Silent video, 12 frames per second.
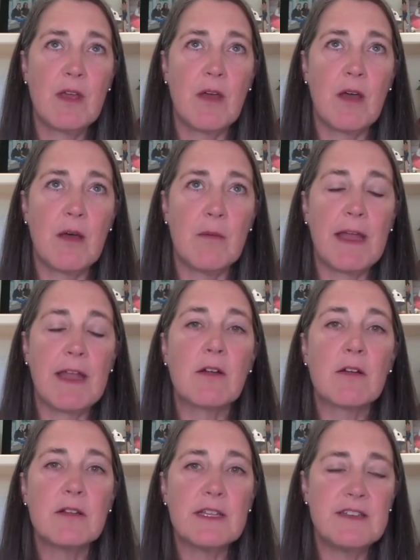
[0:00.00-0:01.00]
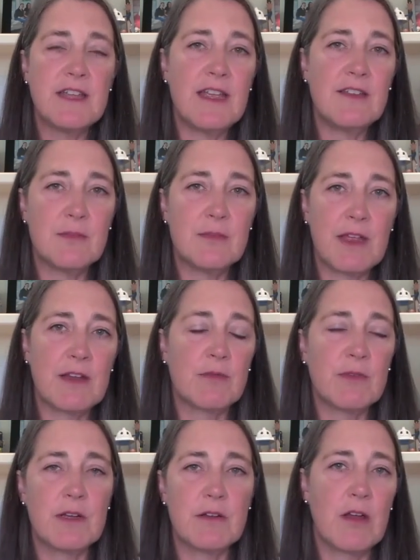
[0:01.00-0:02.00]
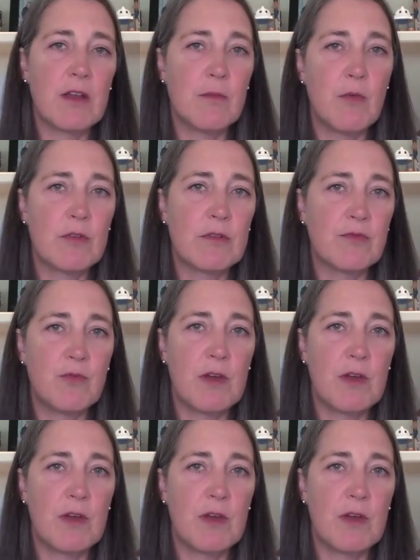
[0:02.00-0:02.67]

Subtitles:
my early days in my career in automotive,